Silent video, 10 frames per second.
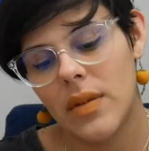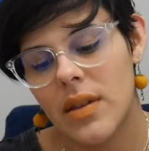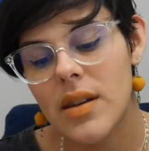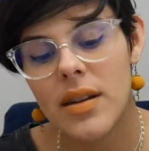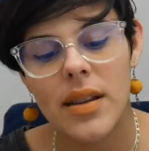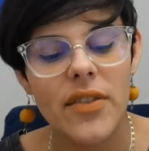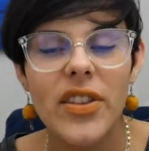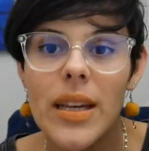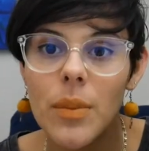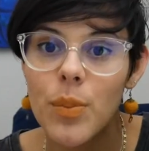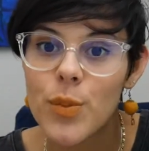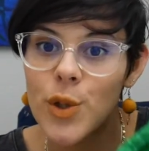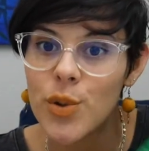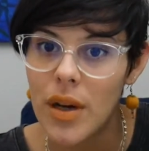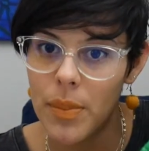the lovely
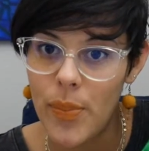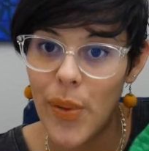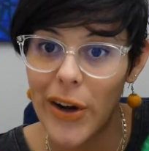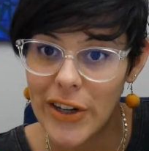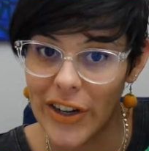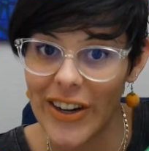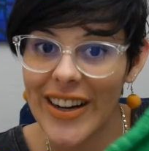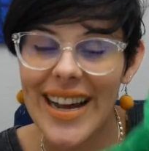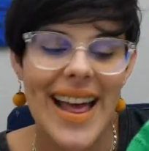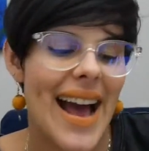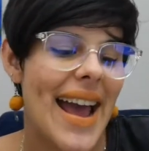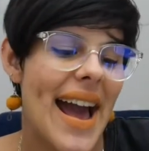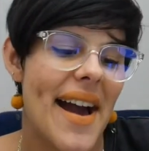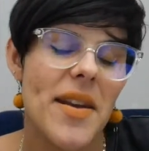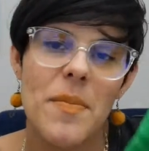swap partner I
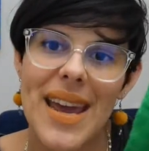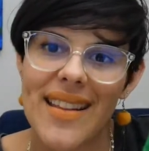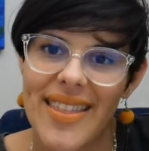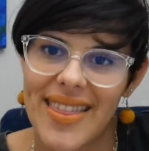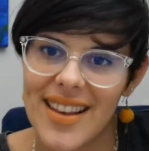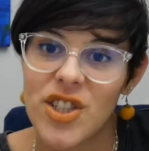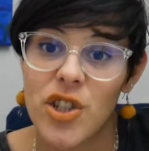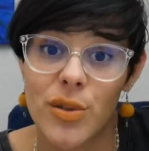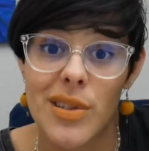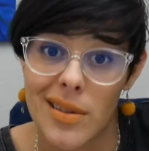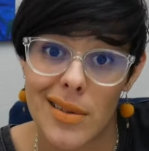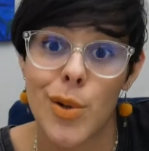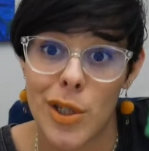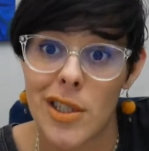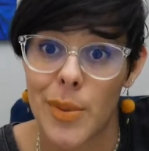had chose this
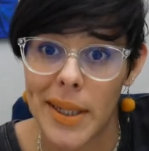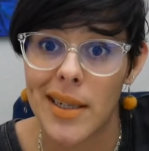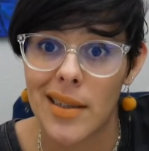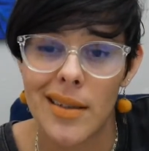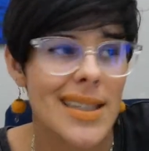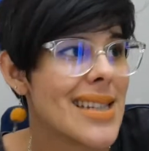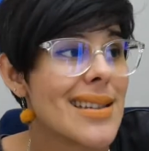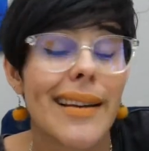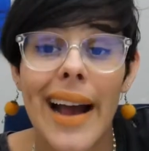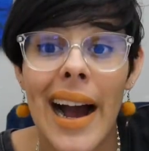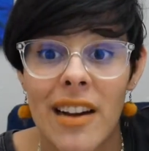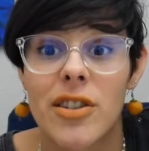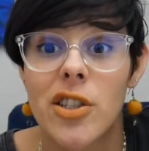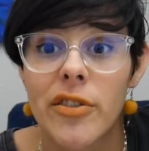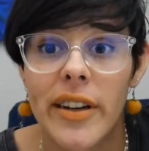gorgeous green color. This is like
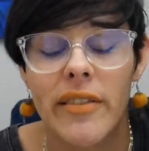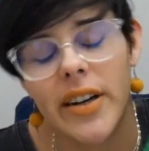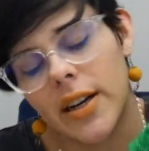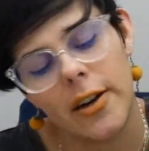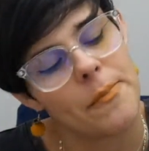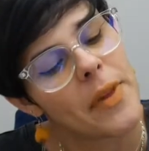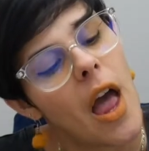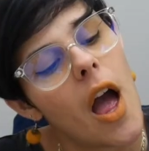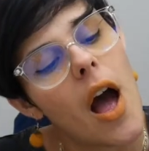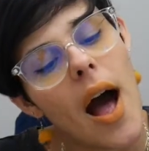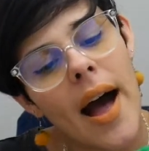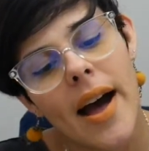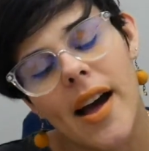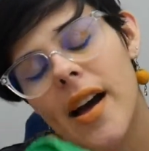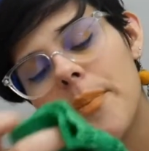Irish green right here.
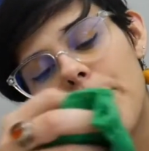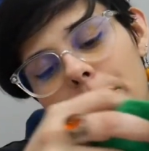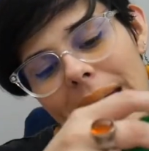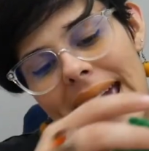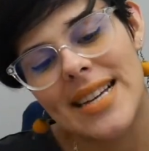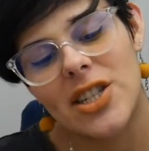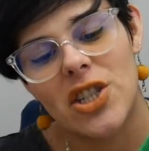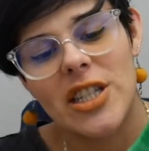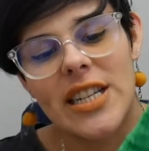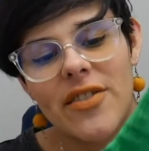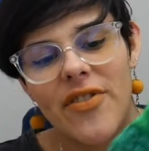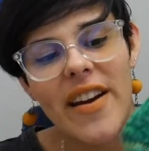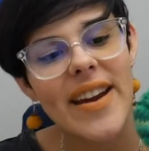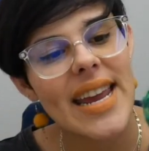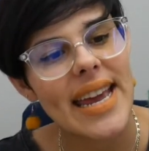And she did a
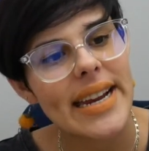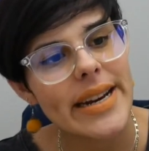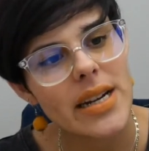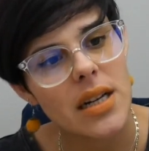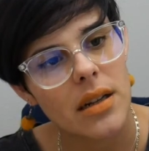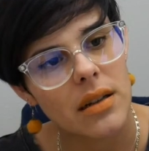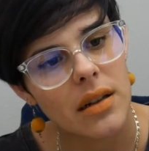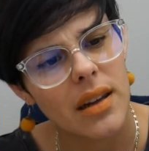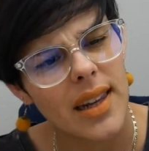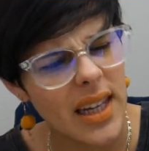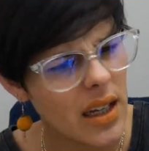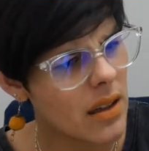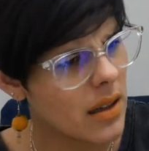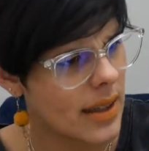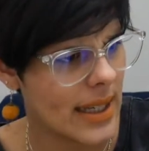variegated
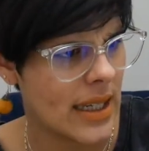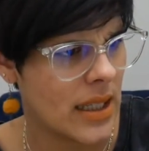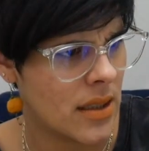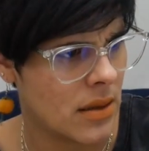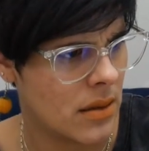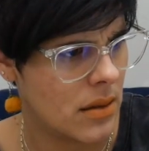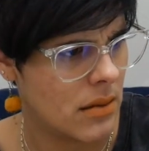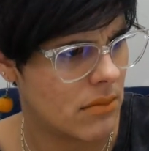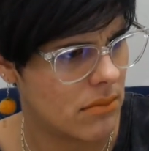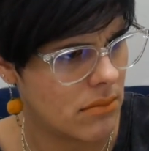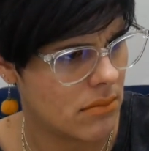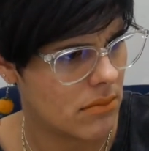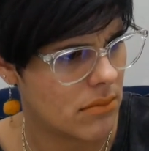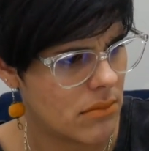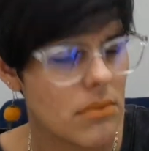heel and
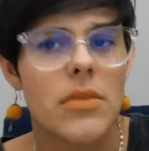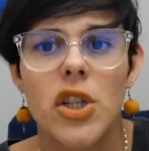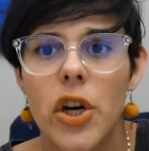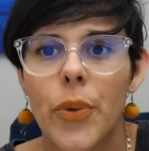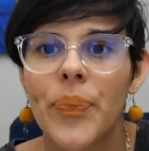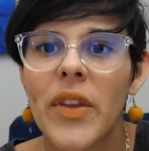toe.